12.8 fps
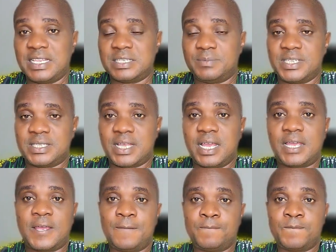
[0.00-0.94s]
this
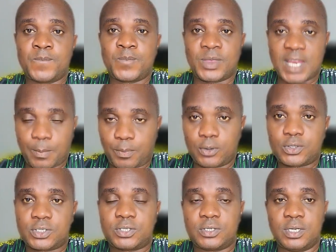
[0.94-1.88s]
mistake. They
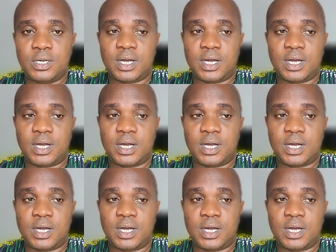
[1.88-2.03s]
post